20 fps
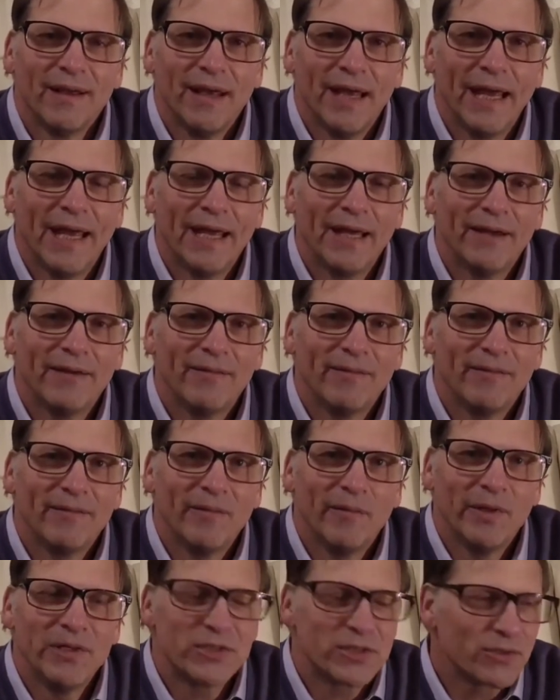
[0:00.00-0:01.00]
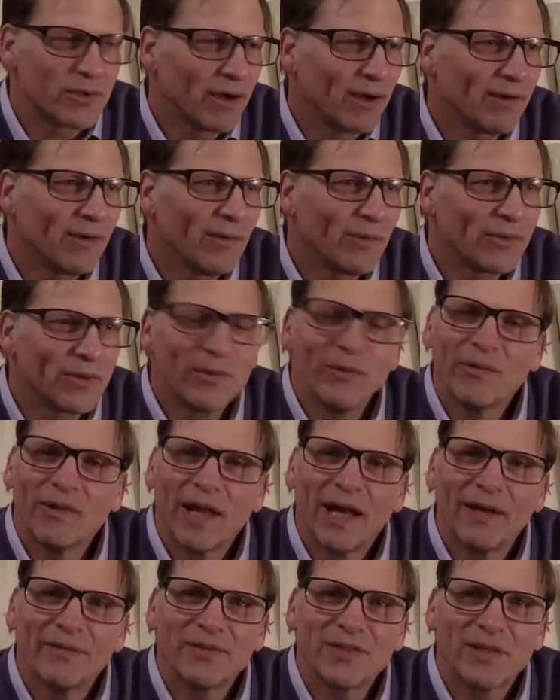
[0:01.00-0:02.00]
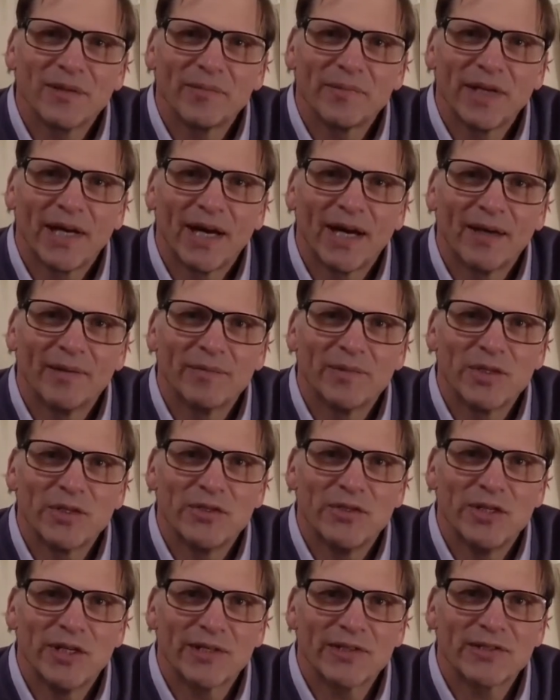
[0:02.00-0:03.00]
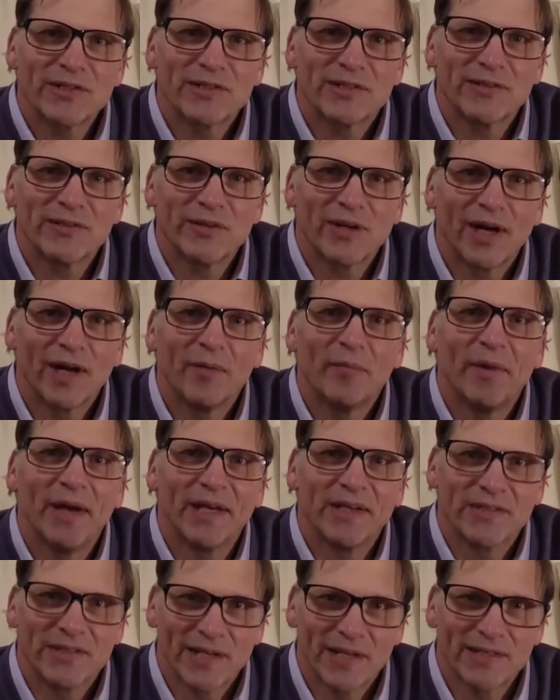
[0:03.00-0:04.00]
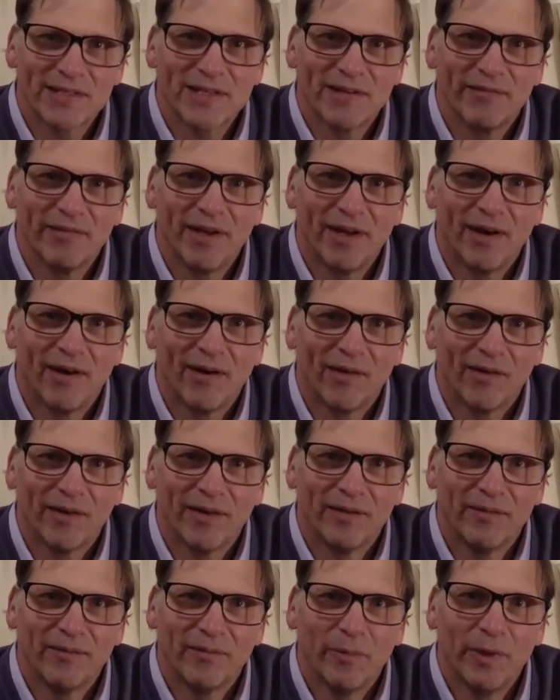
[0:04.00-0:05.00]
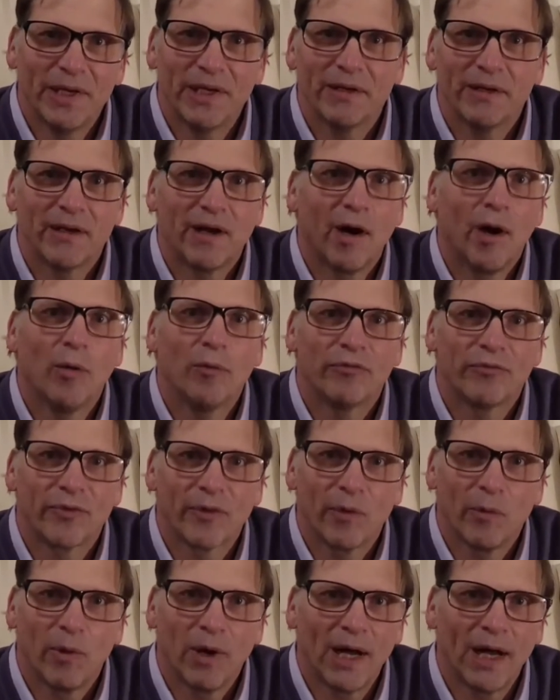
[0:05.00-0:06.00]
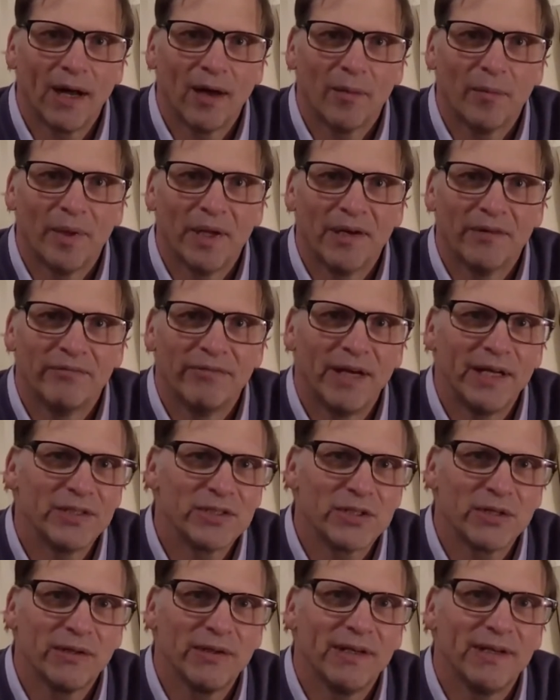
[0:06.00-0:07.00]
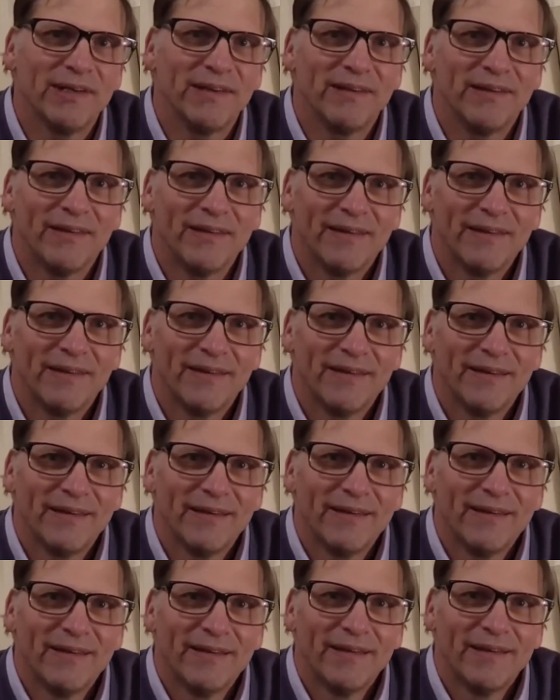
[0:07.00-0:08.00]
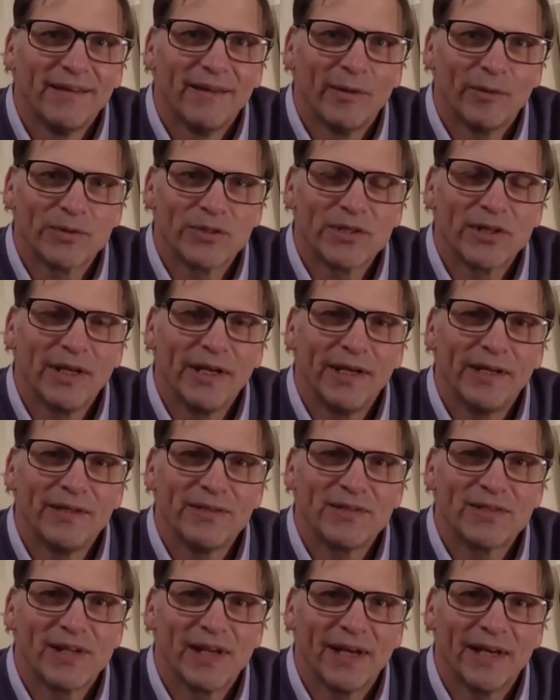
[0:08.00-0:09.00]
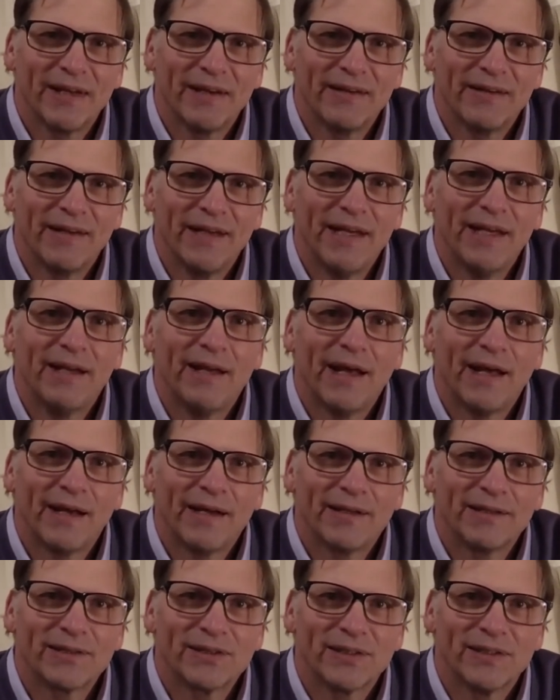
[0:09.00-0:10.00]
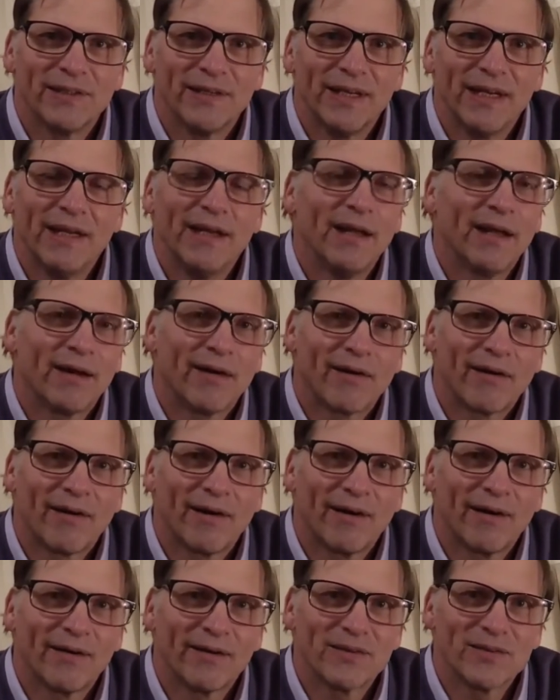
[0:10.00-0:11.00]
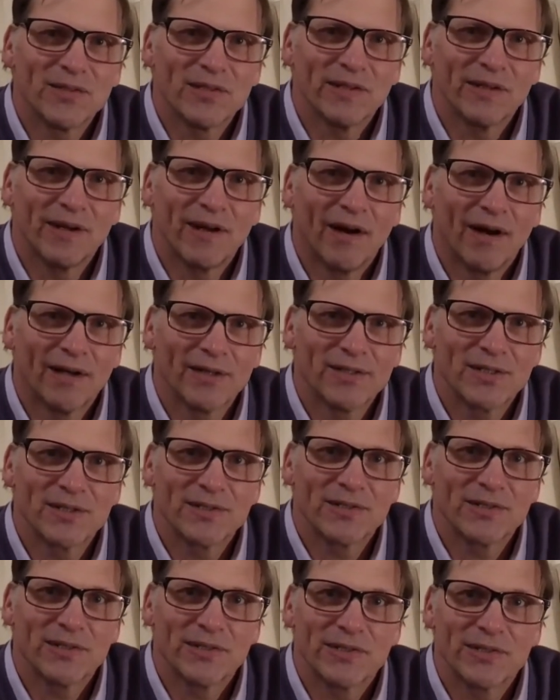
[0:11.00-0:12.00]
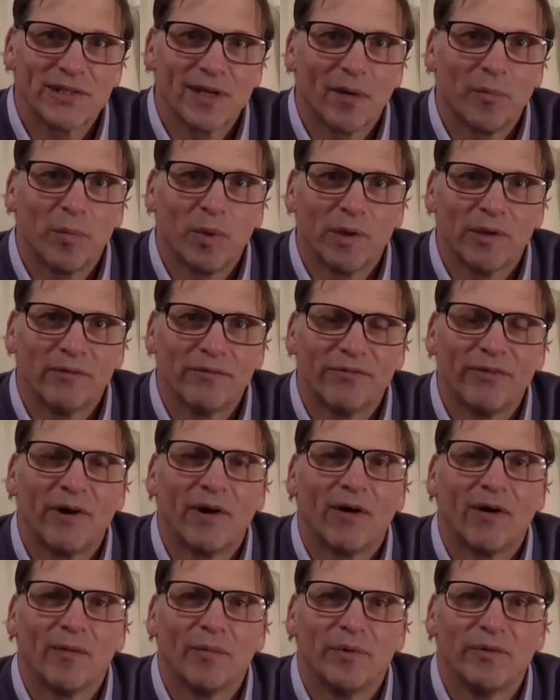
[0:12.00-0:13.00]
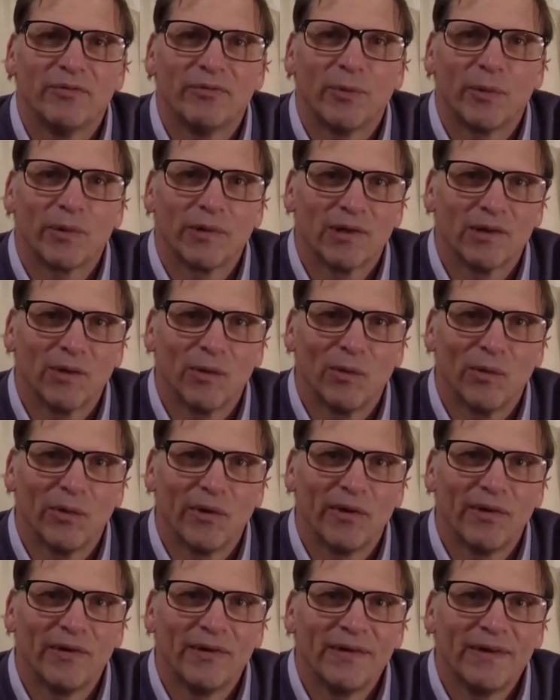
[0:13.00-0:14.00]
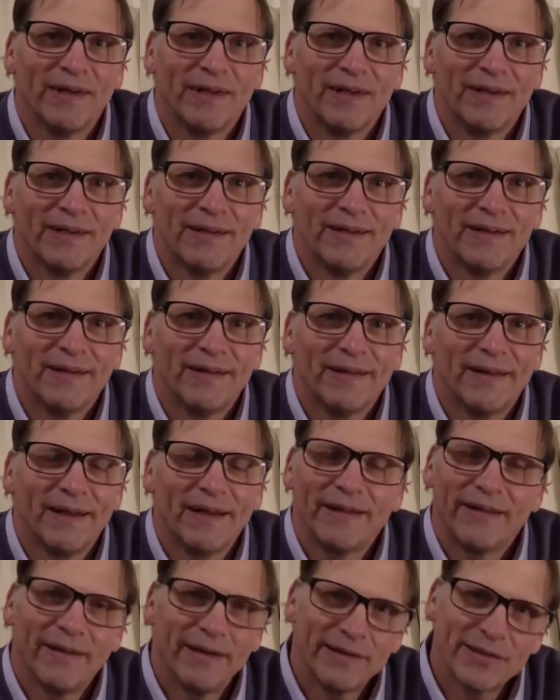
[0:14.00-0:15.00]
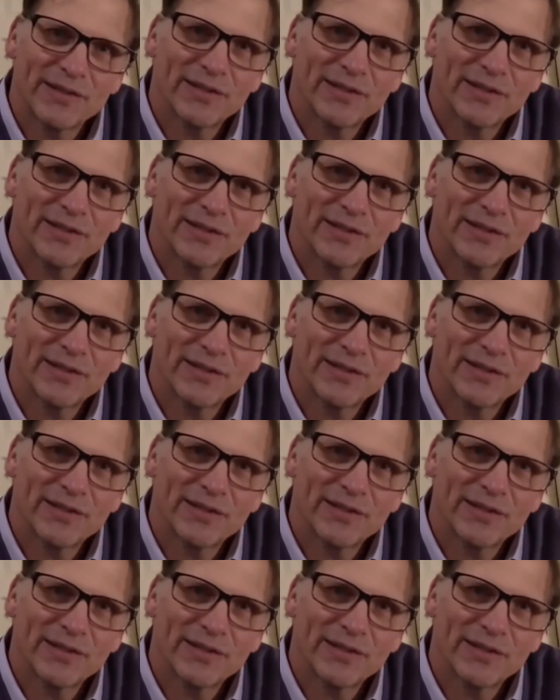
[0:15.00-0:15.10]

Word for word: And we struggle through life sometimes just to try to make sense of it all. And we can cope for a while, but eventually those things that eat at us and eat at our hearts and cause us to stumble and fall before the Lord, they, they